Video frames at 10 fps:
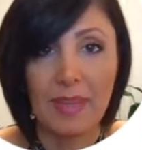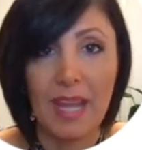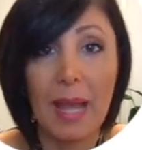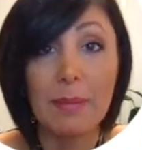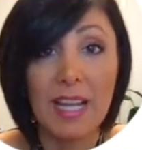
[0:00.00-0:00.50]

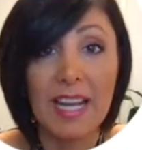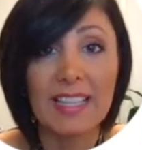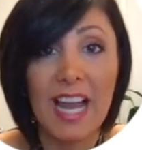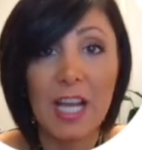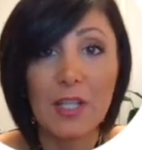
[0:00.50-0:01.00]
Applying
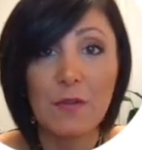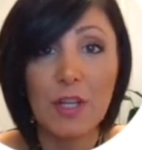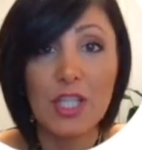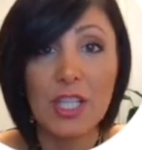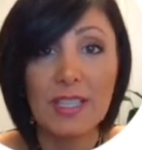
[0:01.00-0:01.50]
the hash
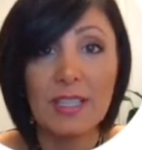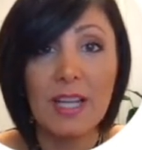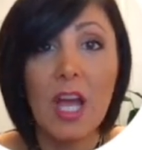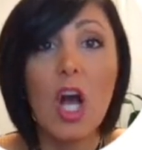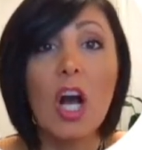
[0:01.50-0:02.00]
function
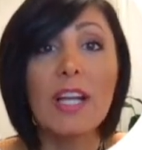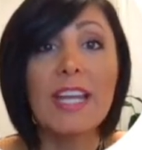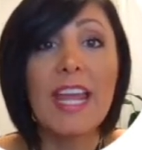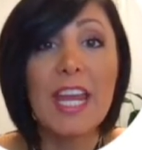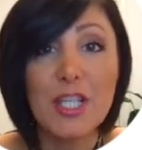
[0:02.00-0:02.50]

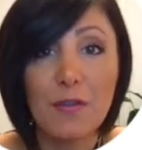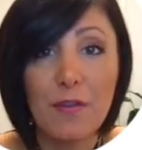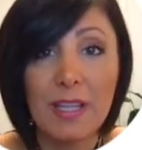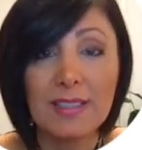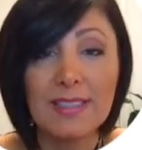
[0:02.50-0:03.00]
on age
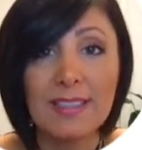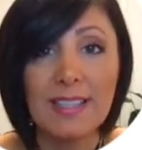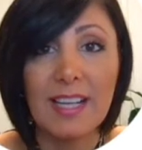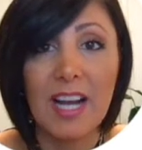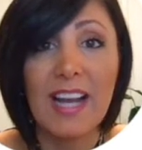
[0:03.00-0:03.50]
field
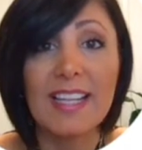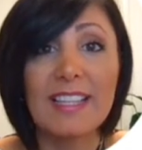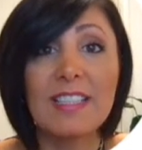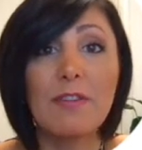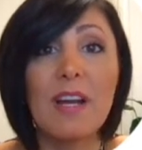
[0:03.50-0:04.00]

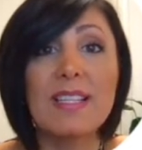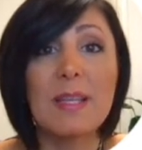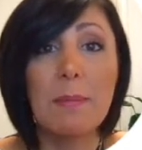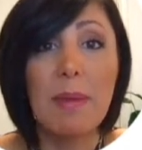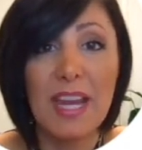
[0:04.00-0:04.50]
identifies
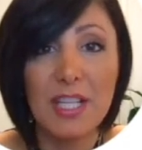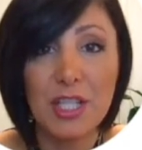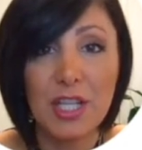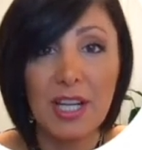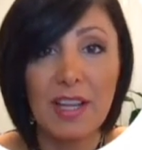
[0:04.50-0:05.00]
the
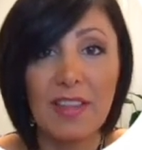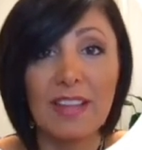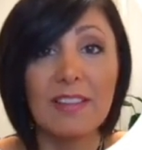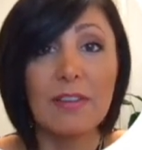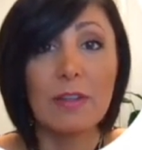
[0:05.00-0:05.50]
page
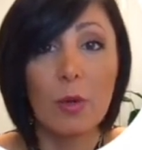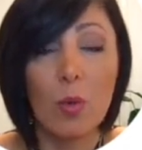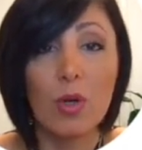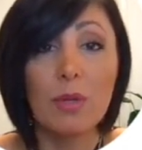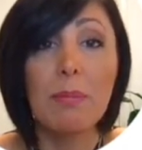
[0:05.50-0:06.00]
that the
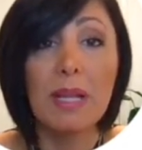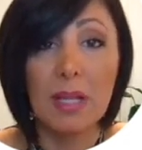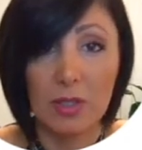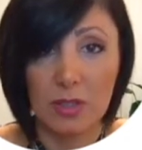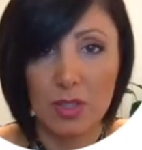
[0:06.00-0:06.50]
record
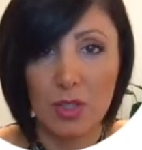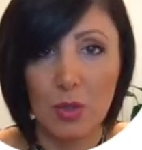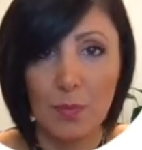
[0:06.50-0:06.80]
belongs to.